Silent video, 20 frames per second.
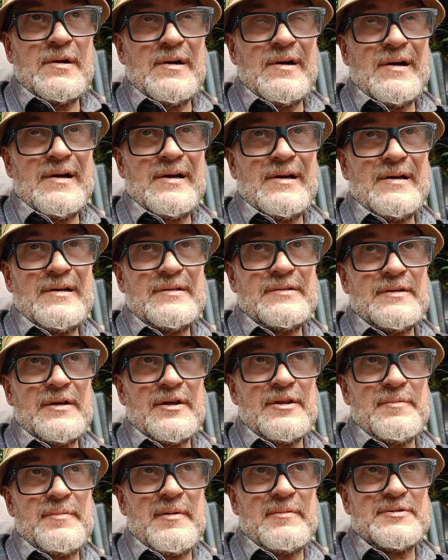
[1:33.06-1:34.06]
and
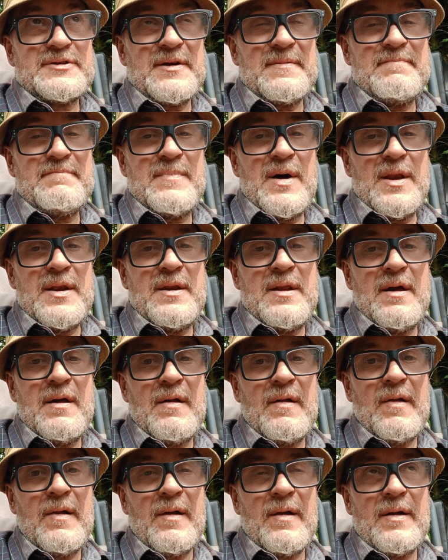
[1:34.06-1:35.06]
other people say mun
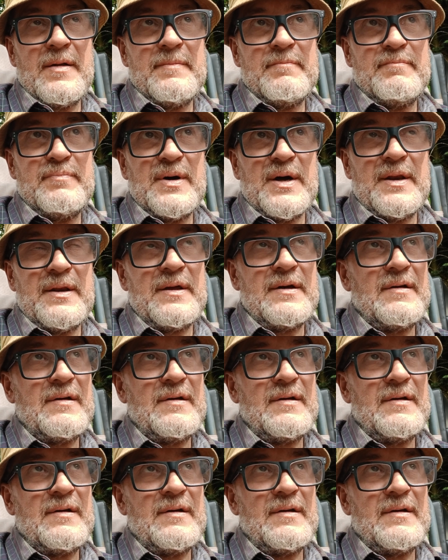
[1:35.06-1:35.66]
and but.